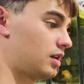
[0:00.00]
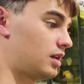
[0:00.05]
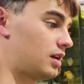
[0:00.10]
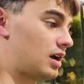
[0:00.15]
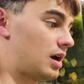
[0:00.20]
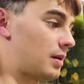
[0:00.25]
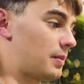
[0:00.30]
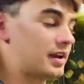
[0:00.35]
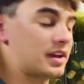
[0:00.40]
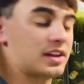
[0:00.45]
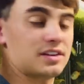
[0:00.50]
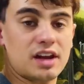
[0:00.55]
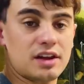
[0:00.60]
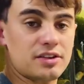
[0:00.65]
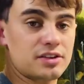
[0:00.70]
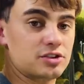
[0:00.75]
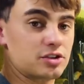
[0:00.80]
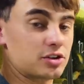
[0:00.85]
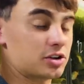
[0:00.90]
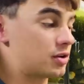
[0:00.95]
I mean, there's
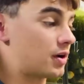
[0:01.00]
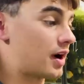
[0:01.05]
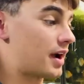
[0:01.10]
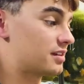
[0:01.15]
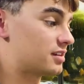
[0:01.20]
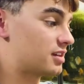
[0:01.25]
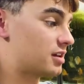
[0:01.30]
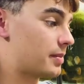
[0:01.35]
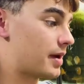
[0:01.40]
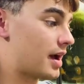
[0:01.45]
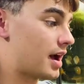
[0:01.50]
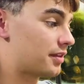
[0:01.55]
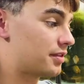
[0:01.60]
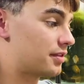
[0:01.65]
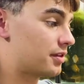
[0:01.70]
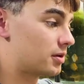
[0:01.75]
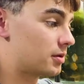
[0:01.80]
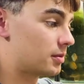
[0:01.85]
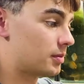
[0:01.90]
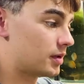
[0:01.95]
nothing too crazy about
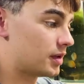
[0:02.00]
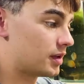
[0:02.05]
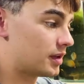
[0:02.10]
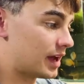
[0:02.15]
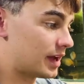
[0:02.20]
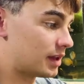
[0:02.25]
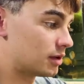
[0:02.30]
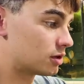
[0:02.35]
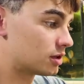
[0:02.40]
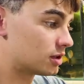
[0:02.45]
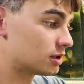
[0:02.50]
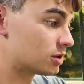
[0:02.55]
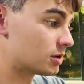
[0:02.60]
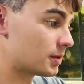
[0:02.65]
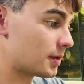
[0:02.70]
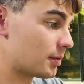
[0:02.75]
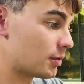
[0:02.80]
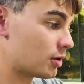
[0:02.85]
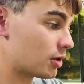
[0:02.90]
them. They look a little bit more